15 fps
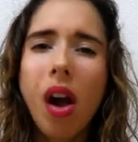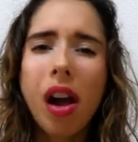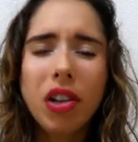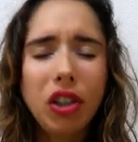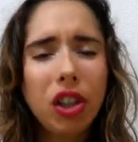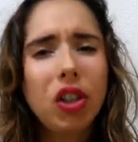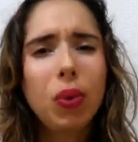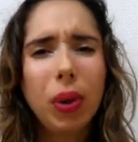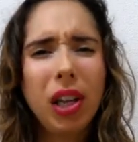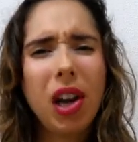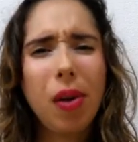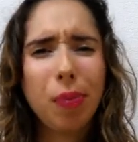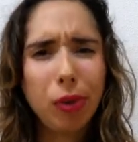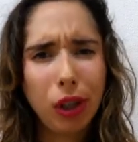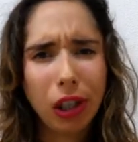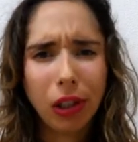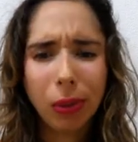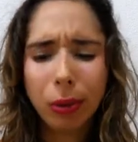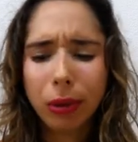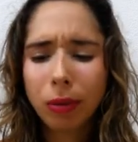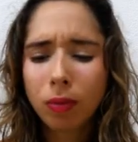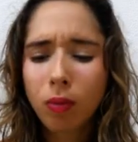It's just really
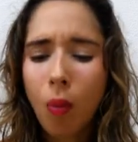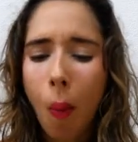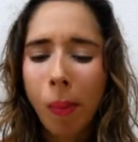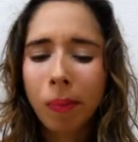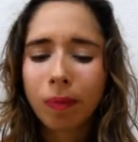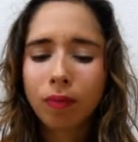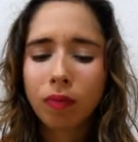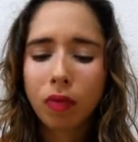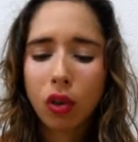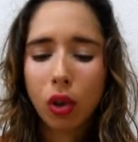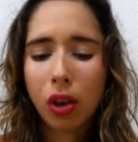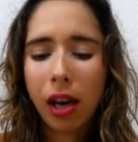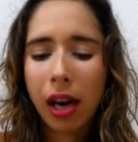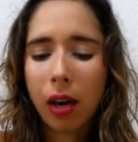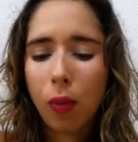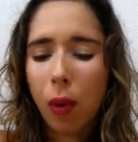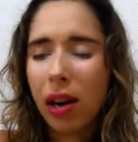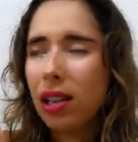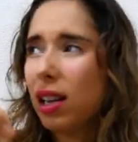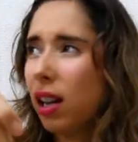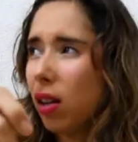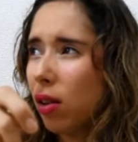unpredictable. So like
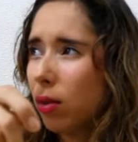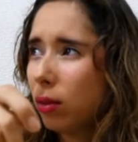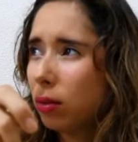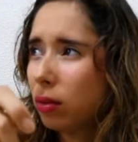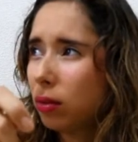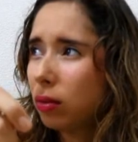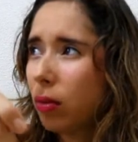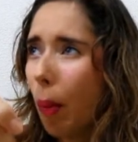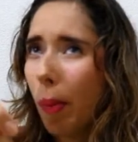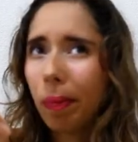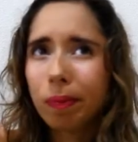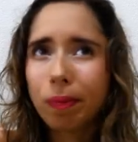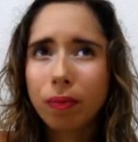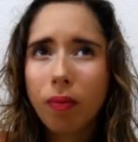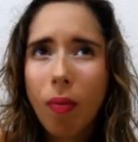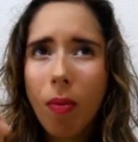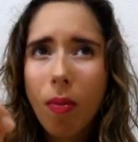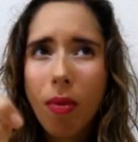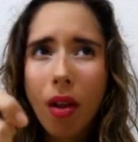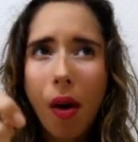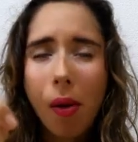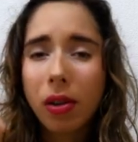right now,
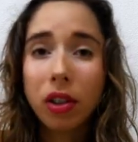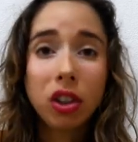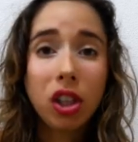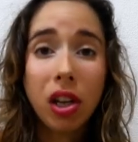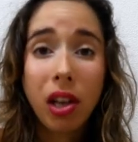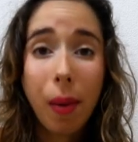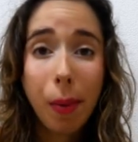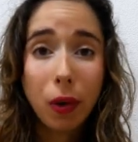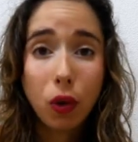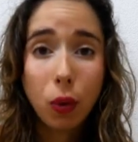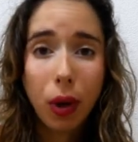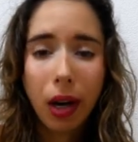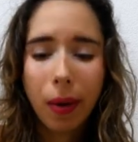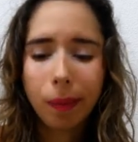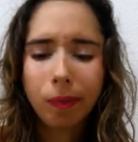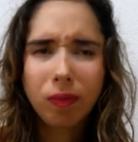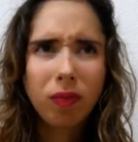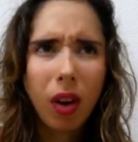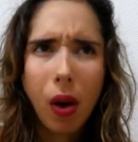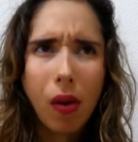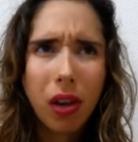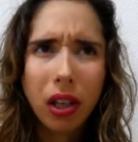there's not that much rain.
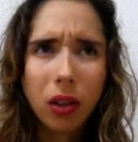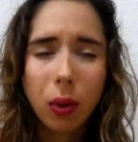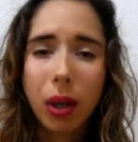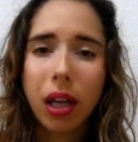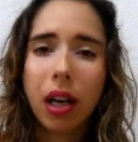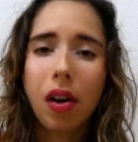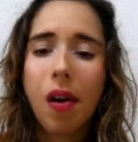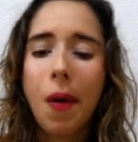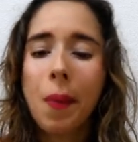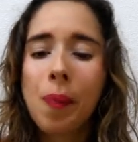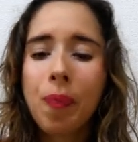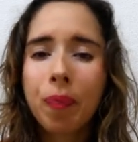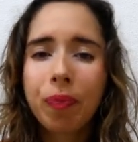I don't think it's raining at all.